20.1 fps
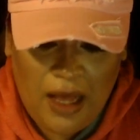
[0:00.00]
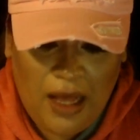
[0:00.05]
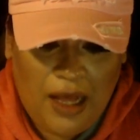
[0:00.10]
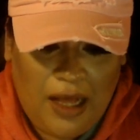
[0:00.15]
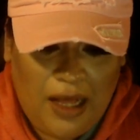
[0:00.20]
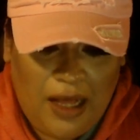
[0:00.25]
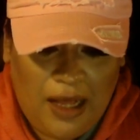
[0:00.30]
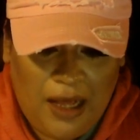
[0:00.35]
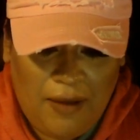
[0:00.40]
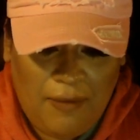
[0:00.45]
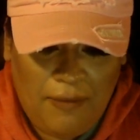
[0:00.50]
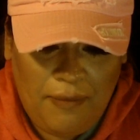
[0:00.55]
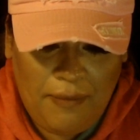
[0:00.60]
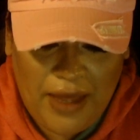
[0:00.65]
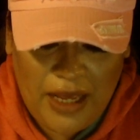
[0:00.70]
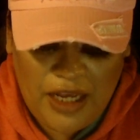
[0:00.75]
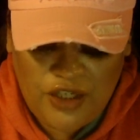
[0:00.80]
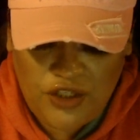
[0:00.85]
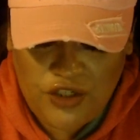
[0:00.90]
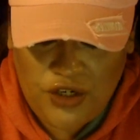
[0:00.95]
Uh,
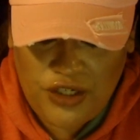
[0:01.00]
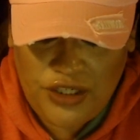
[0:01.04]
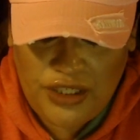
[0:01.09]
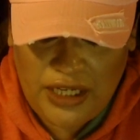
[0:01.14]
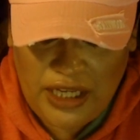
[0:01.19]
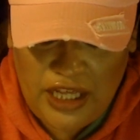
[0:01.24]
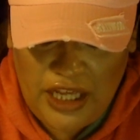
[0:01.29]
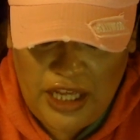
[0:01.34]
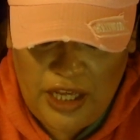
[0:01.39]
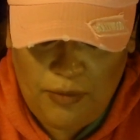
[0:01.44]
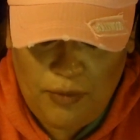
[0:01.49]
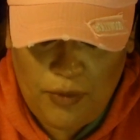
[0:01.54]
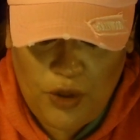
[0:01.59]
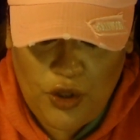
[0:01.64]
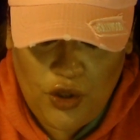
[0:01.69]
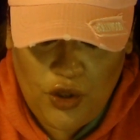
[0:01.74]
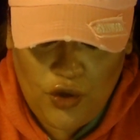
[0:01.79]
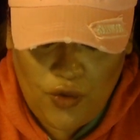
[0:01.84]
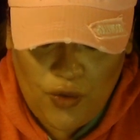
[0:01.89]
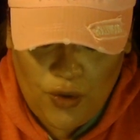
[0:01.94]
make sure to keep
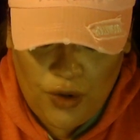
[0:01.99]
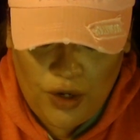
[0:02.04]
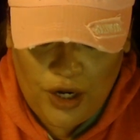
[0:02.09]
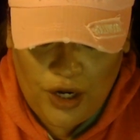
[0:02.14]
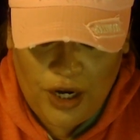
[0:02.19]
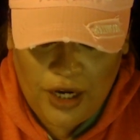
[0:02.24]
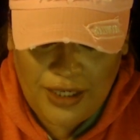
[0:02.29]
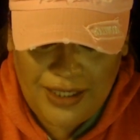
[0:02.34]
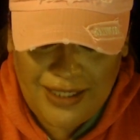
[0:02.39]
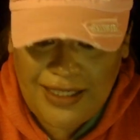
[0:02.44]
your